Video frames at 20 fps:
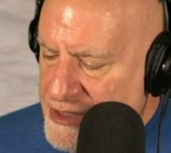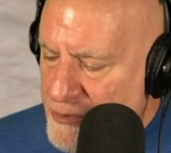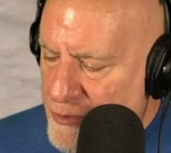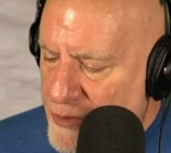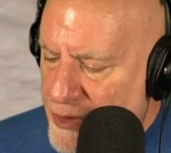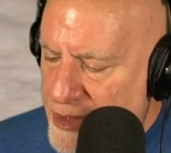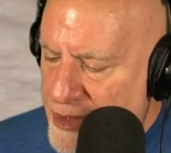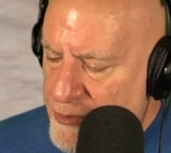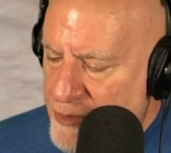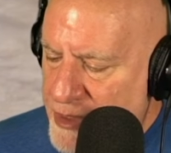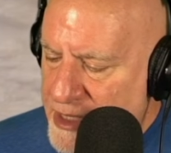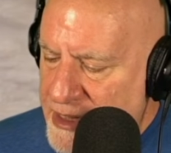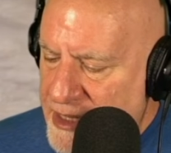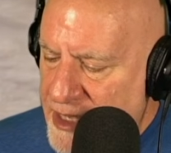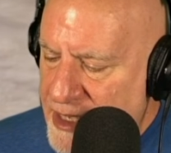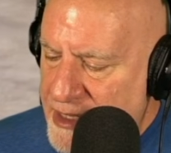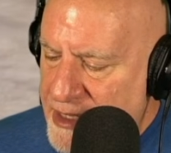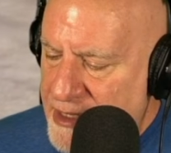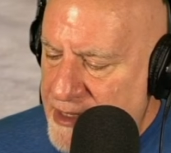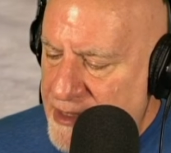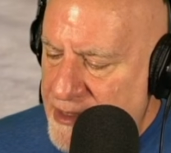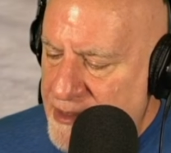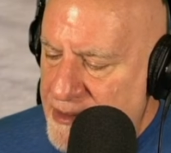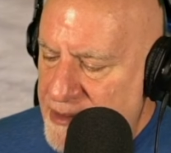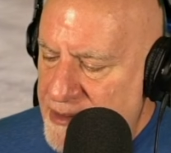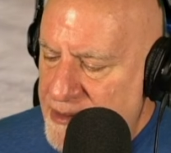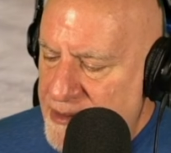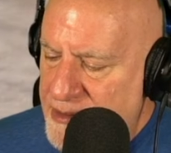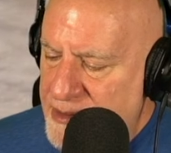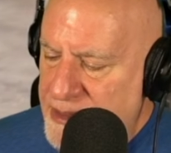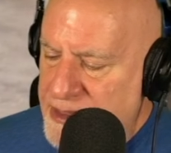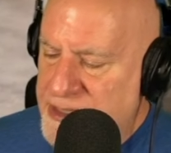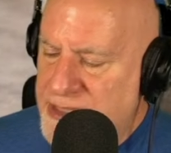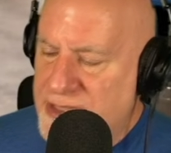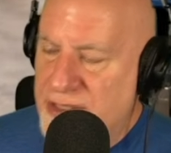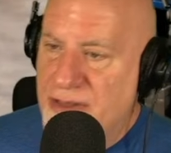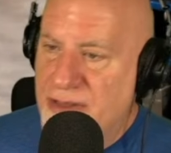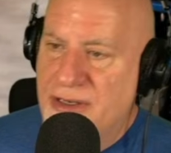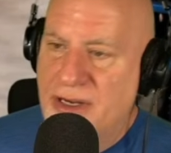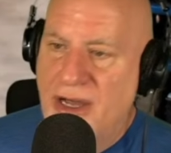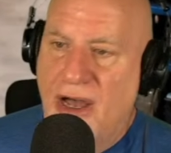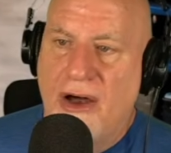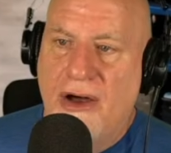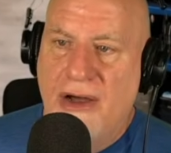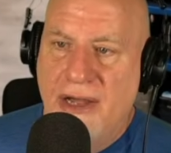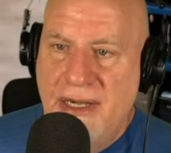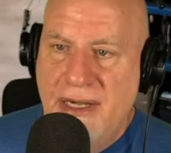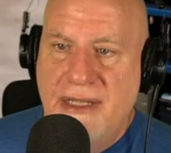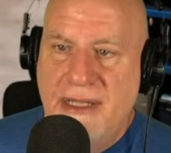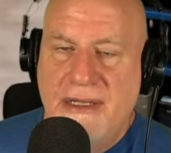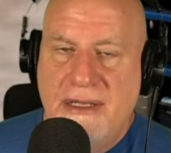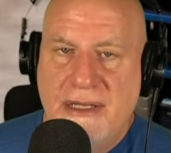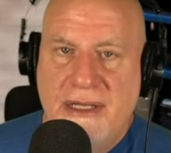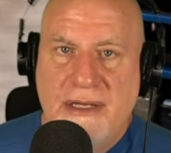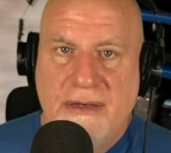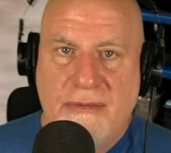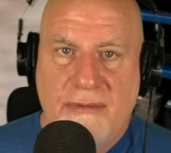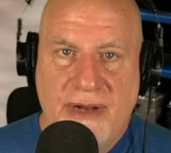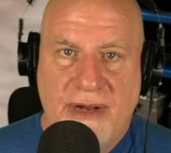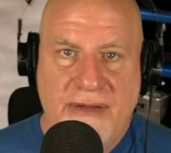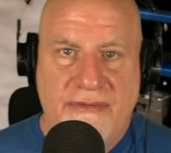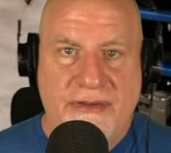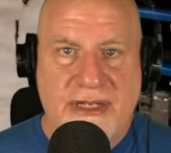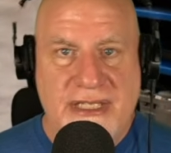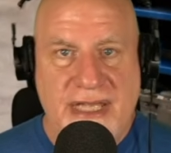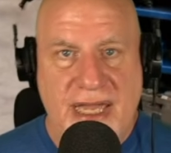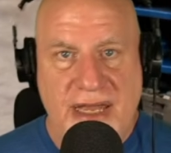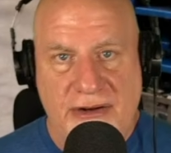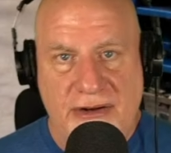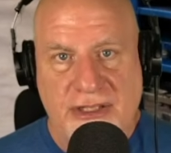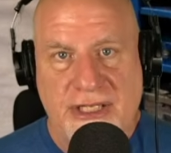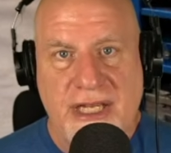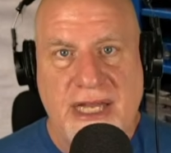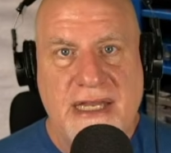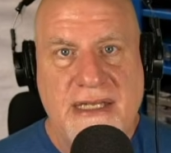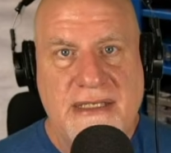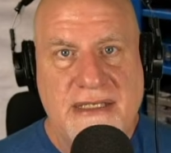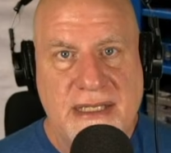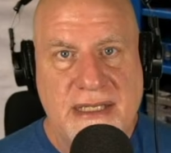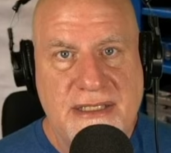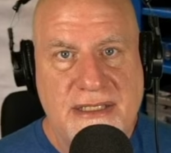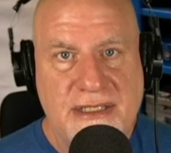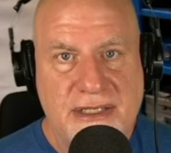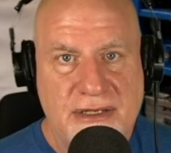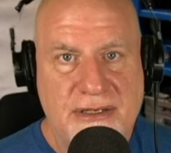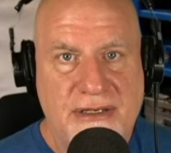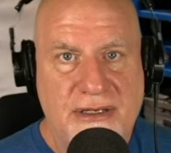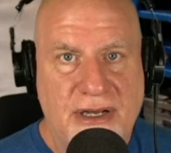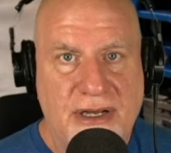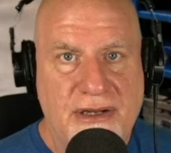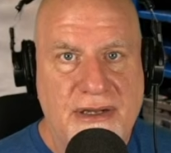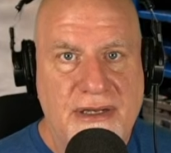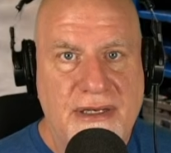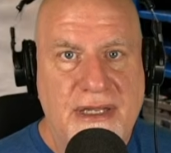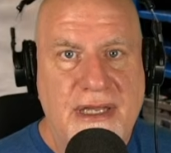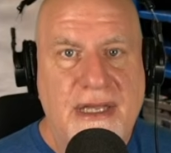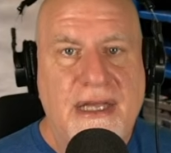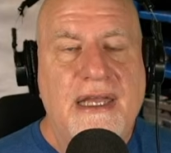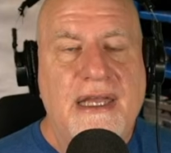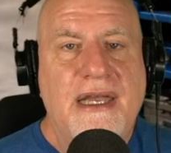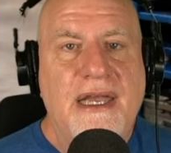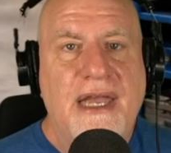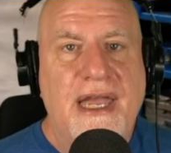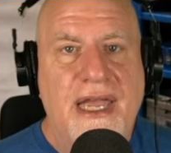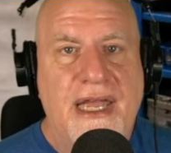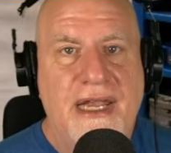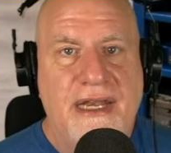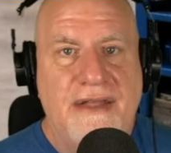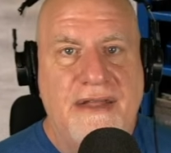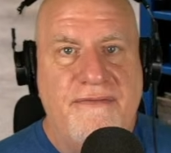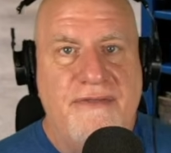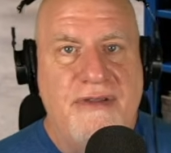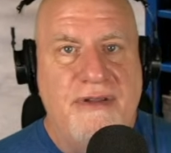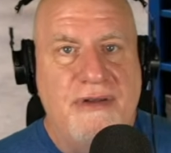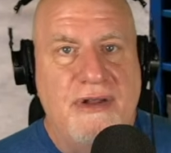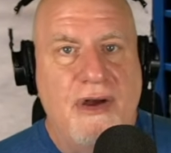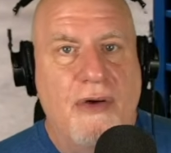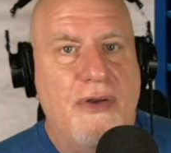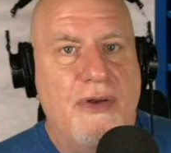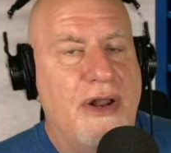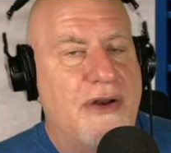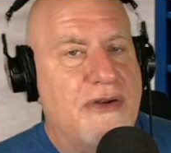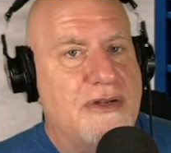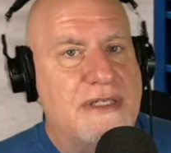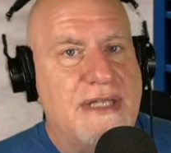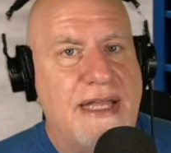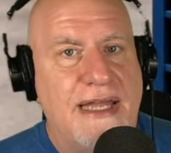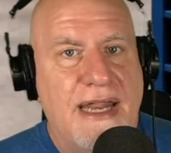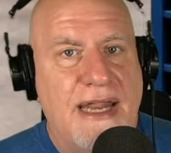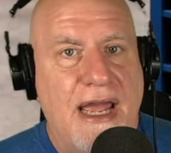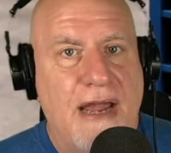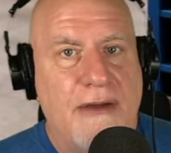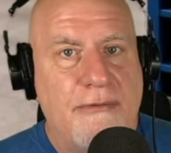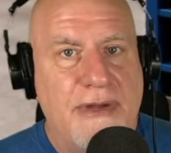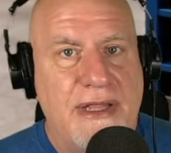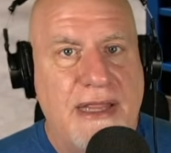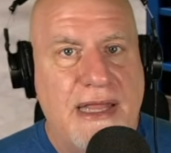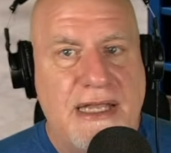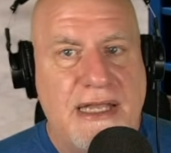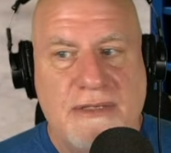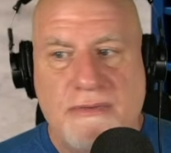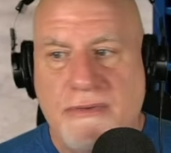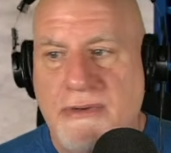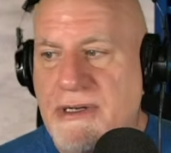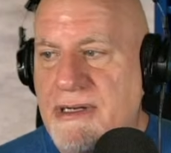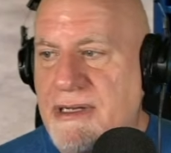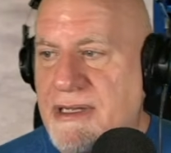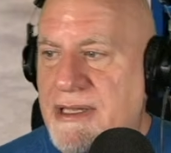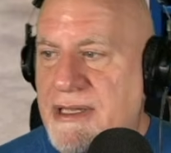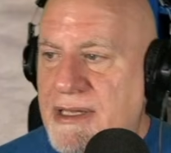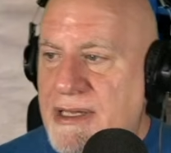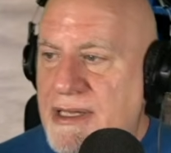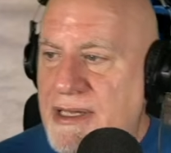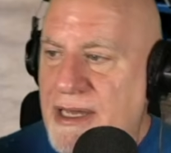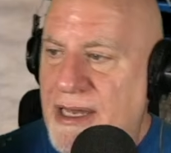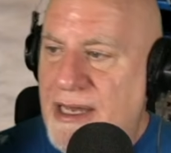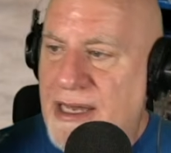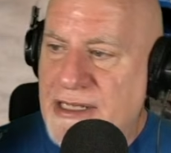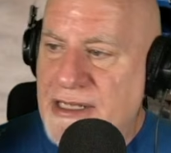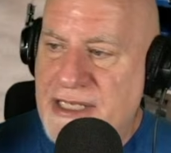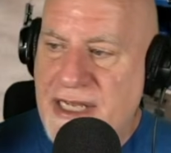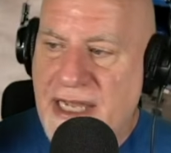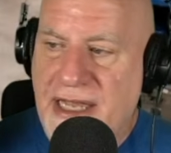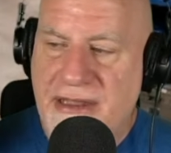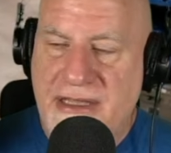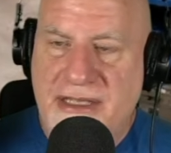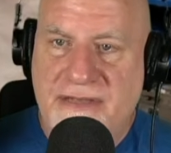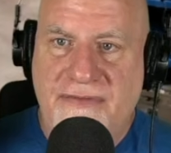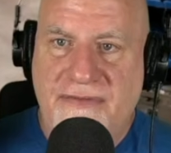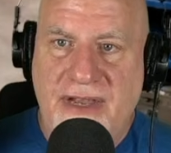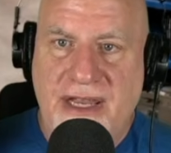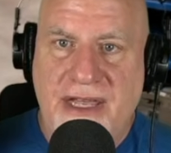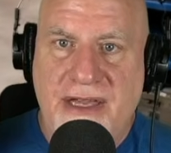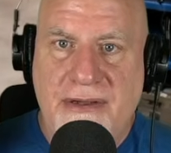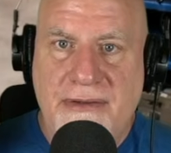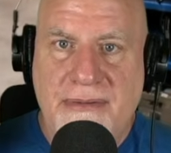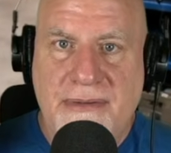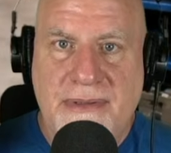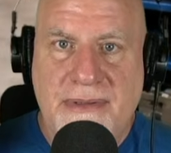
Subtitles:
1 relay is turned on. Whenever it's energized, it's turned on. And if you don't understand how relays work, check out this video